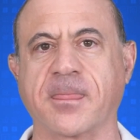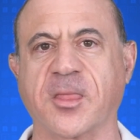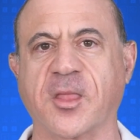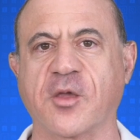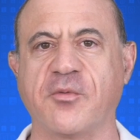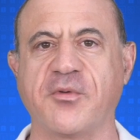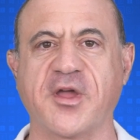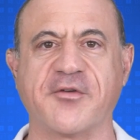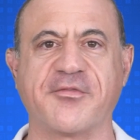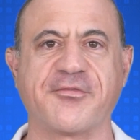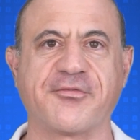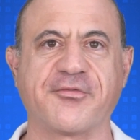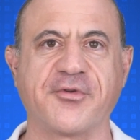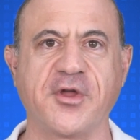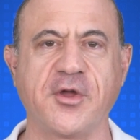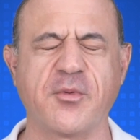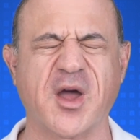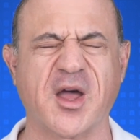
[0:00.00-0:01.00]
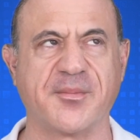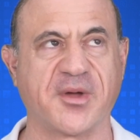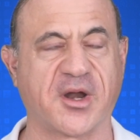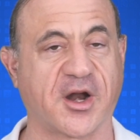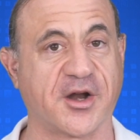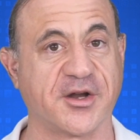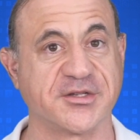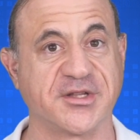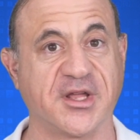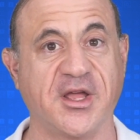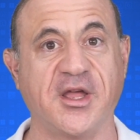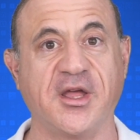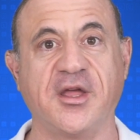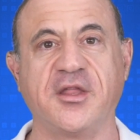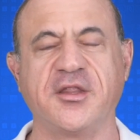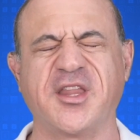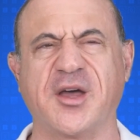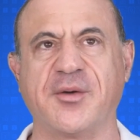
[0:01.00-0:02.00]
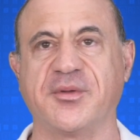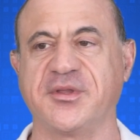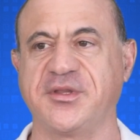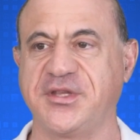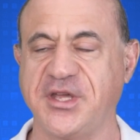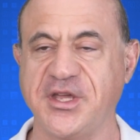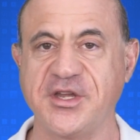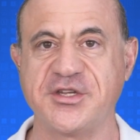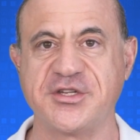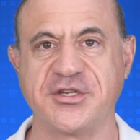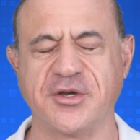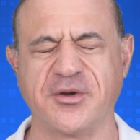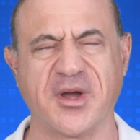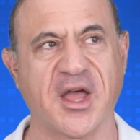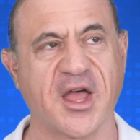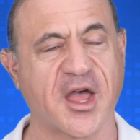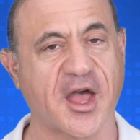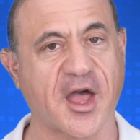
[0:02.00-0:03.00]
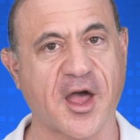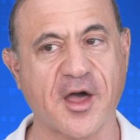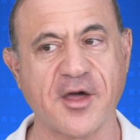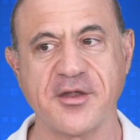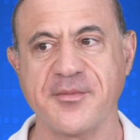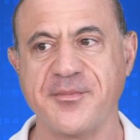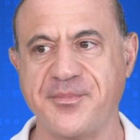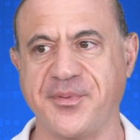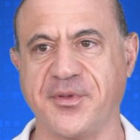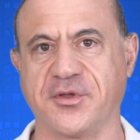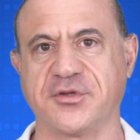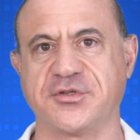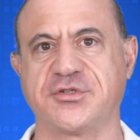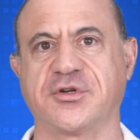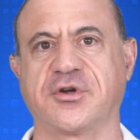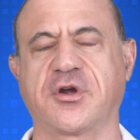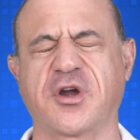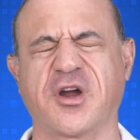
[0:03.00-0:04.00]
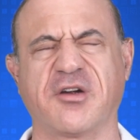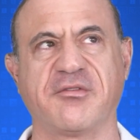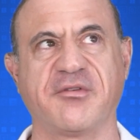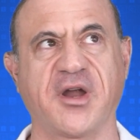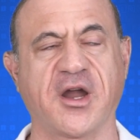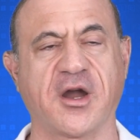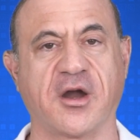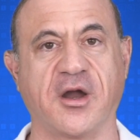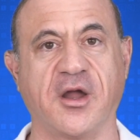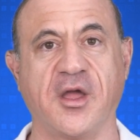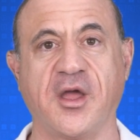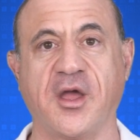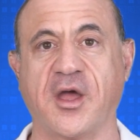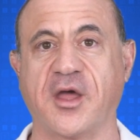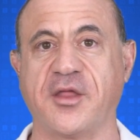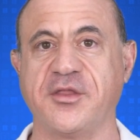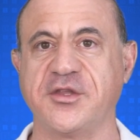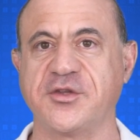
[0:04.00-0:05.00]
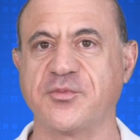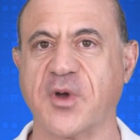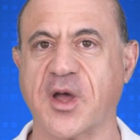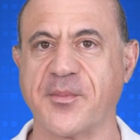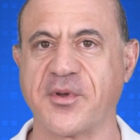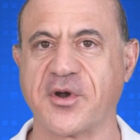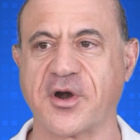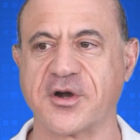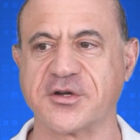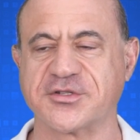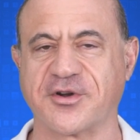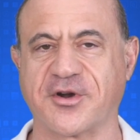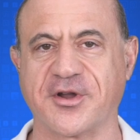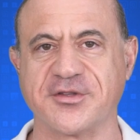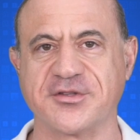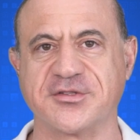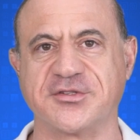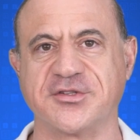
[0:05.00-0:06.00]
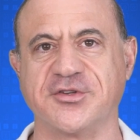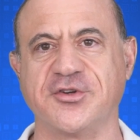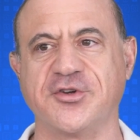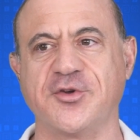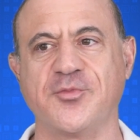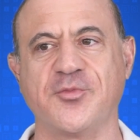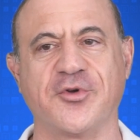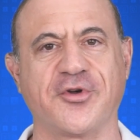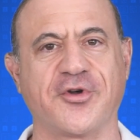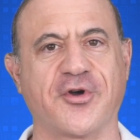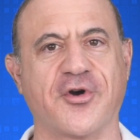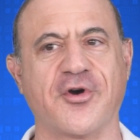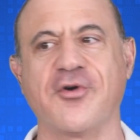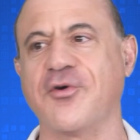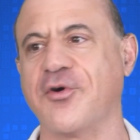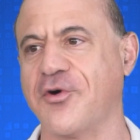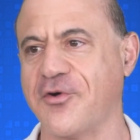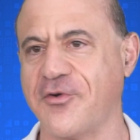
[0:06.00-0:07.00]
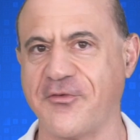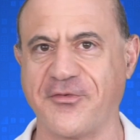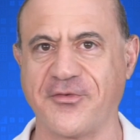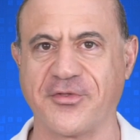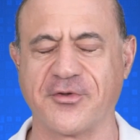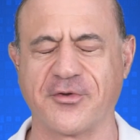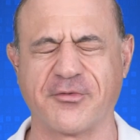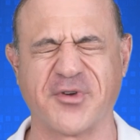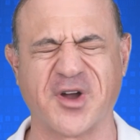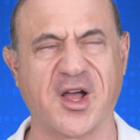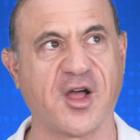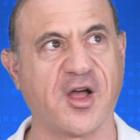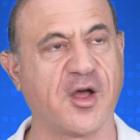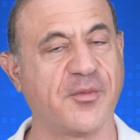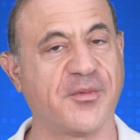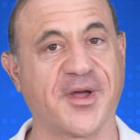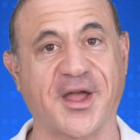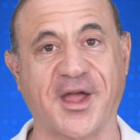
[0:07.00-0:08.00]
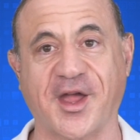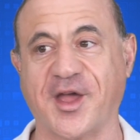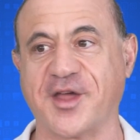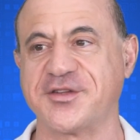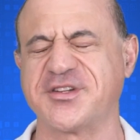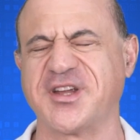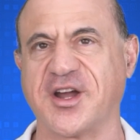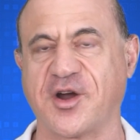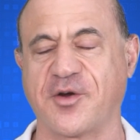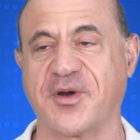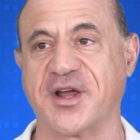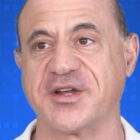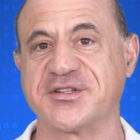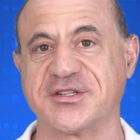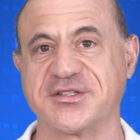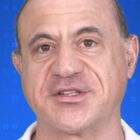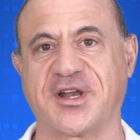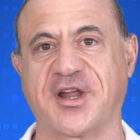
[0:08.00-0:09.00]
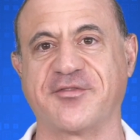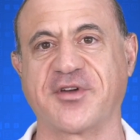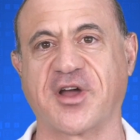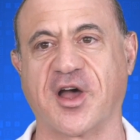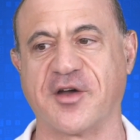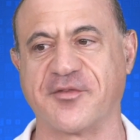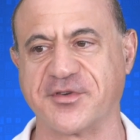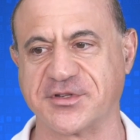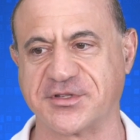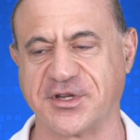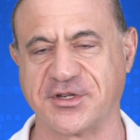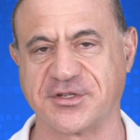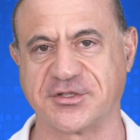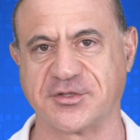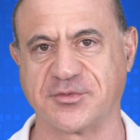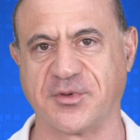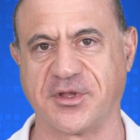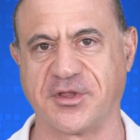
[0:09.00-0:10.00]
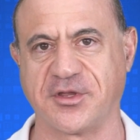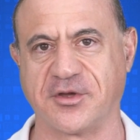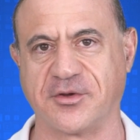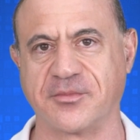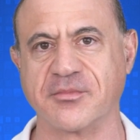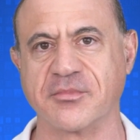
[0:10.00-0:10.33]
we have free webinars that will teach you how to build your career and these webinars are on Zoom. We'll go over the role, we'll answer your questions, and have conversations with you.